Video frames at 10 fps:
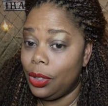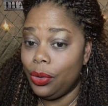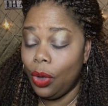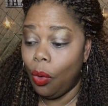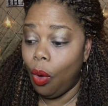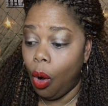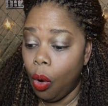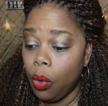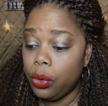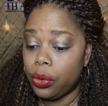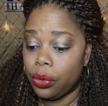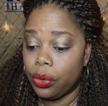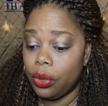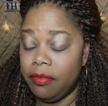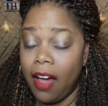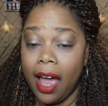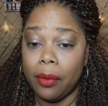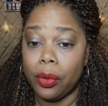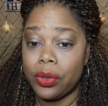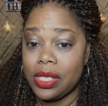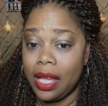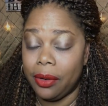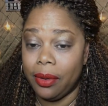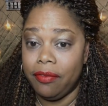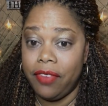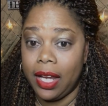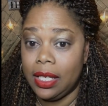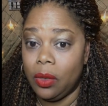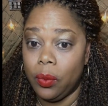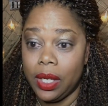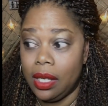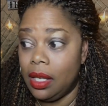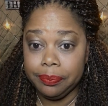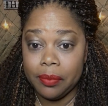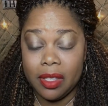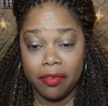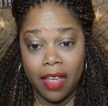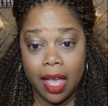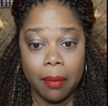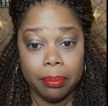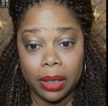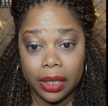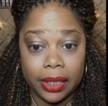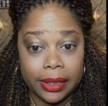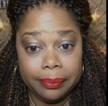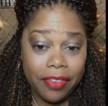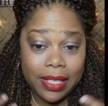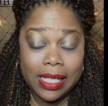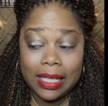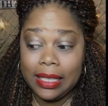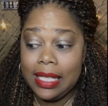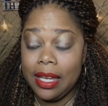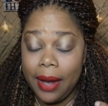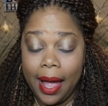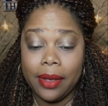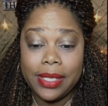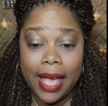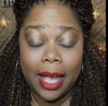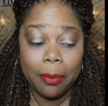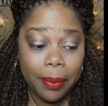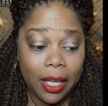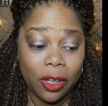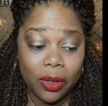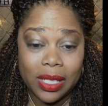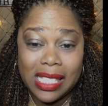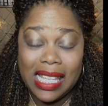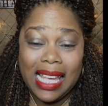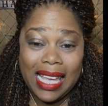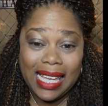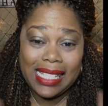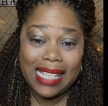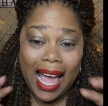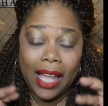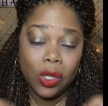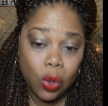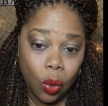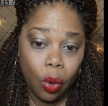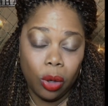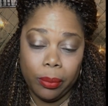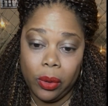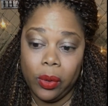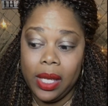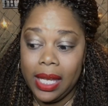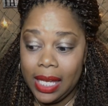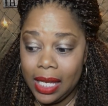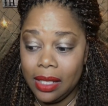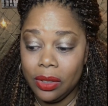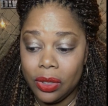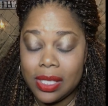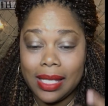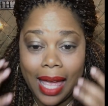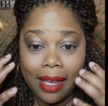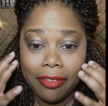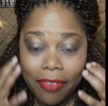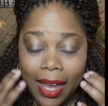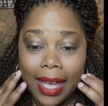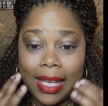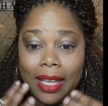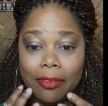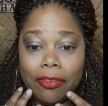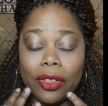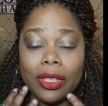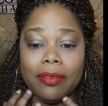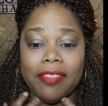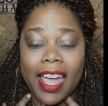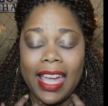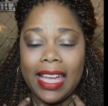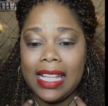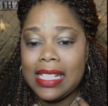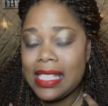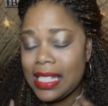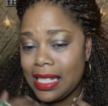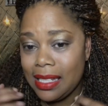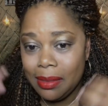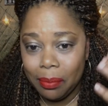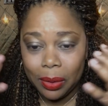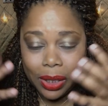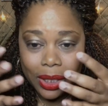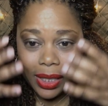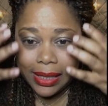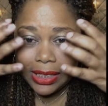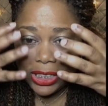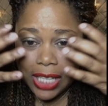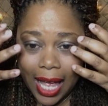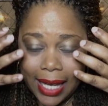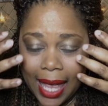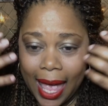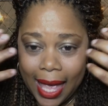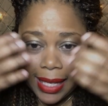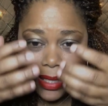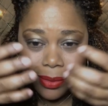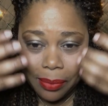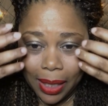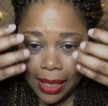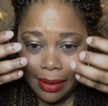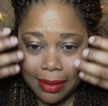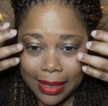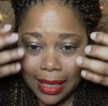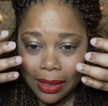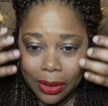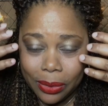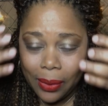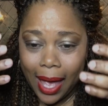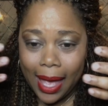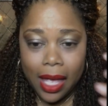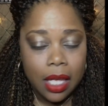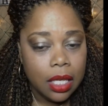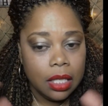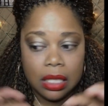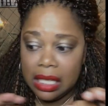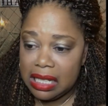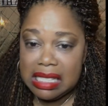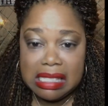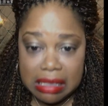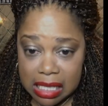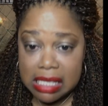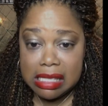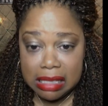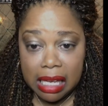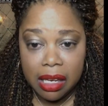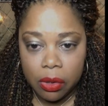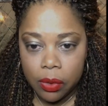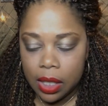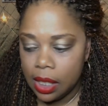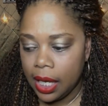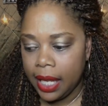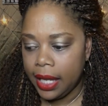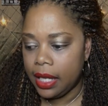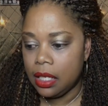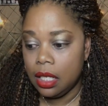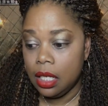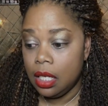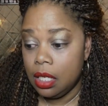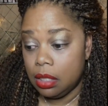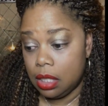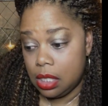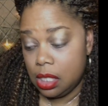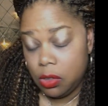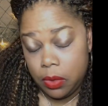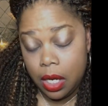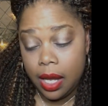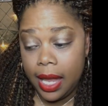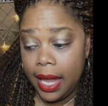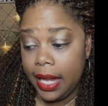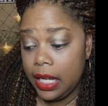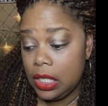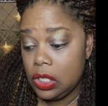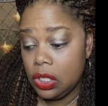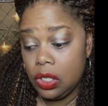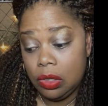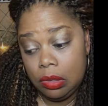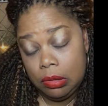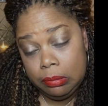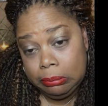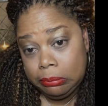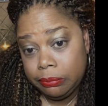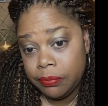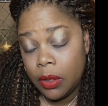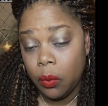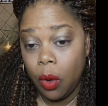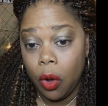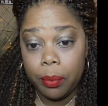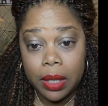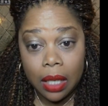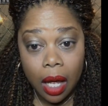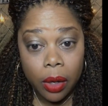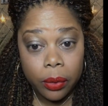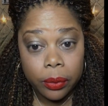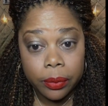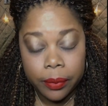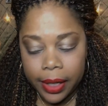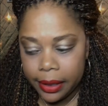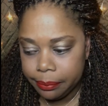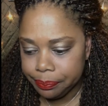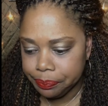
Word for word: You know, older virals that are infected with the vamp blood. Physically, their outside appearance is not normal. It looks like Fanning, full of veins and blood shot eye and, and yellow eye. Yeah, it's, it's scary. And considering her age, won't be long, right?